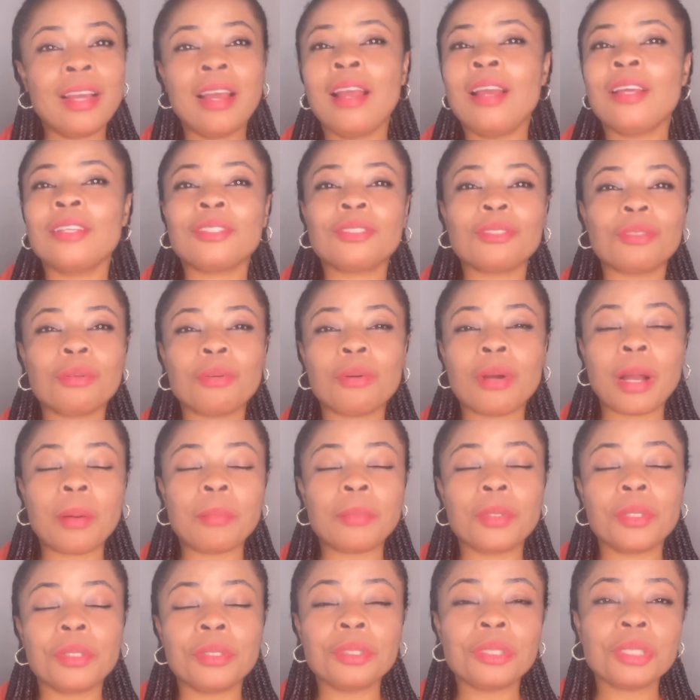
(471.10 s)
so
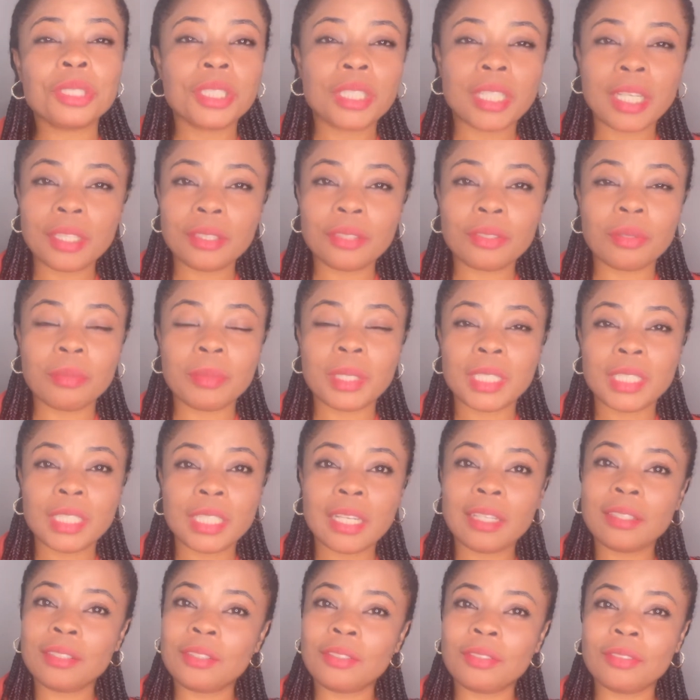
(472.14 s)
I'm going to share it on my
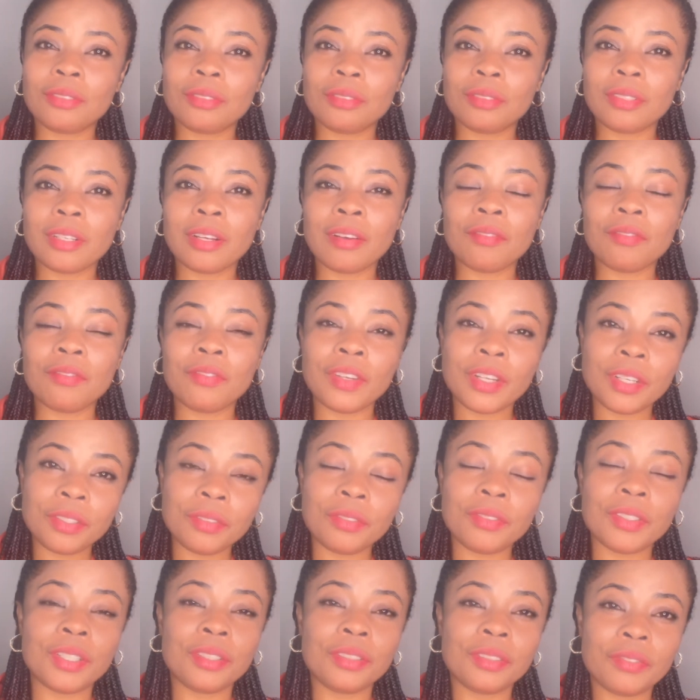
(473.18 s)
channel
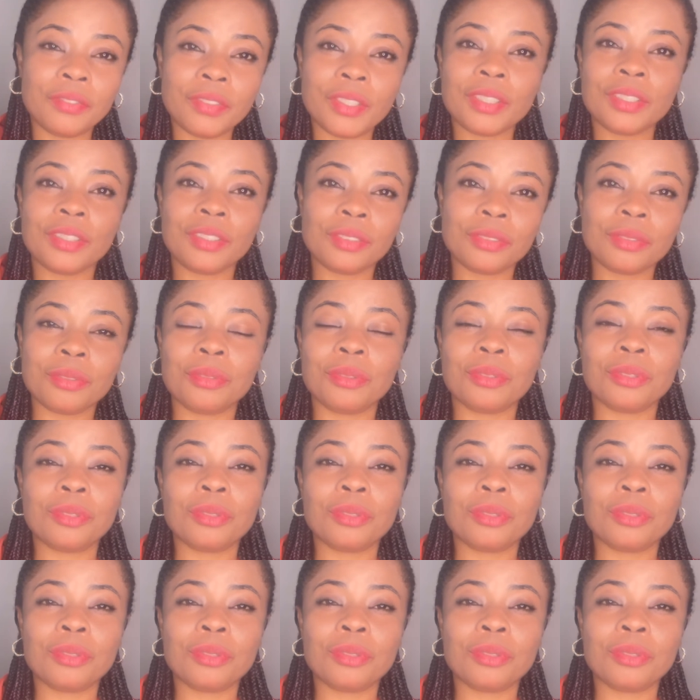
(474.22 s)
very soon.